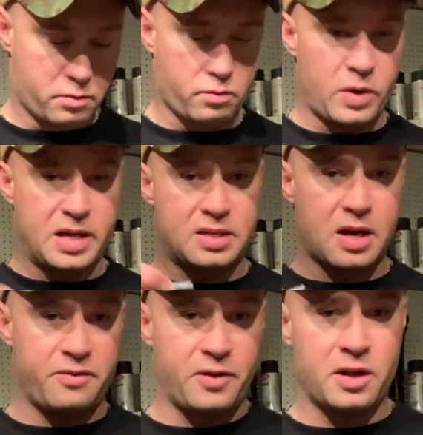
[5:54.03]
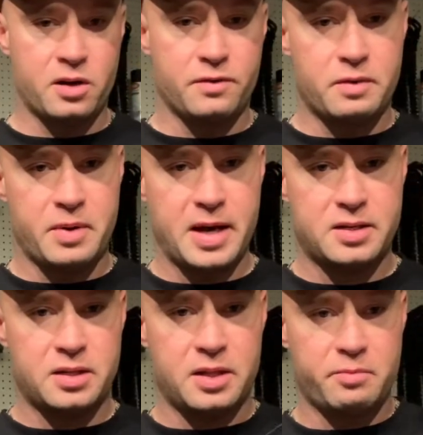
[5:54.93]
weight's not falling over a
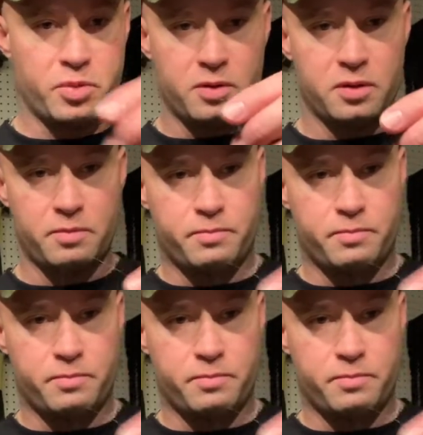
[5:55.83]
branch and then pulling the